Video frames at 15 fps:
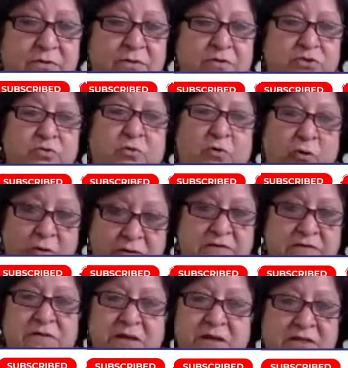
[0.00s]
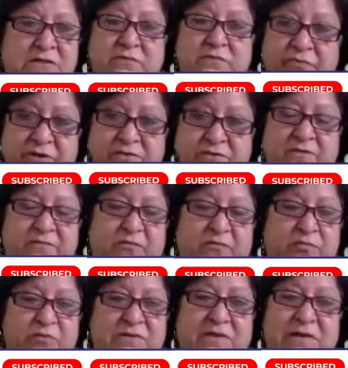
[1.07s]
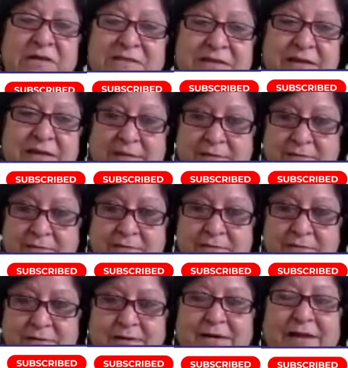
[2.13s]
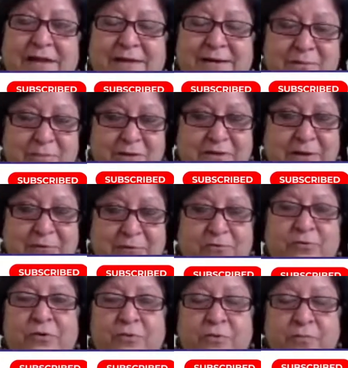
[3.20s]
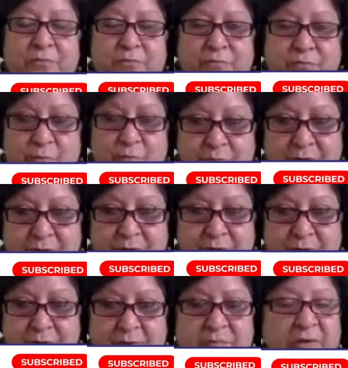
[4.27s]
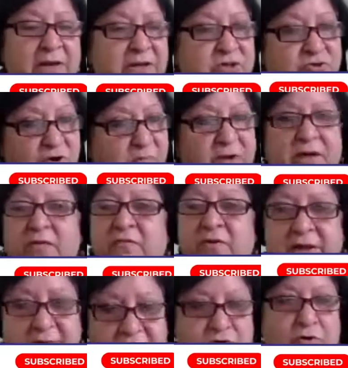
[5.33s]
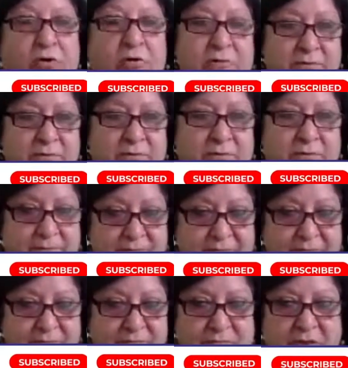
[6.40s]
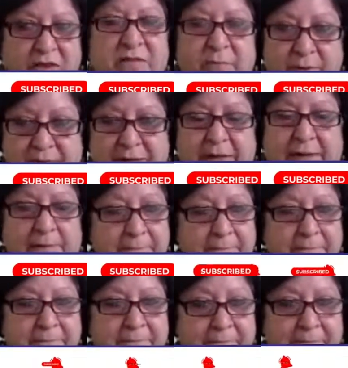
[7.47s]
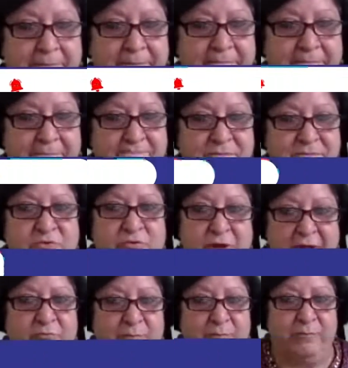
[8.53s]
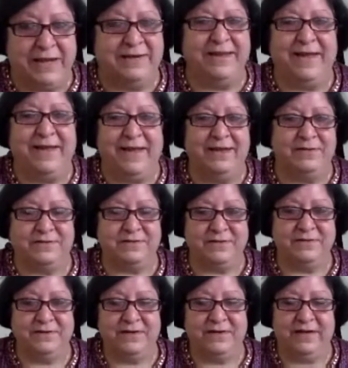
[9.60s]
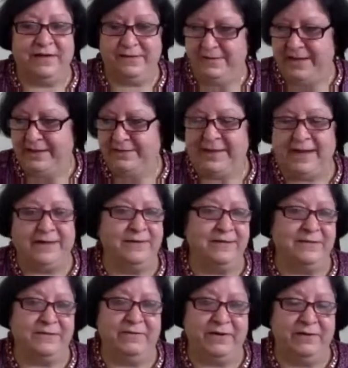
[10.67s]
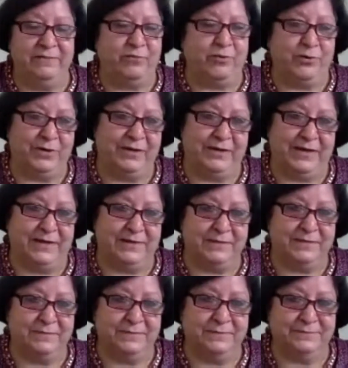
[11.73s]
So all this needs first and foremost listening. And let me tell you, previous trauma will never talk in the beginning. So you have to melt the ice, and that is a very important task.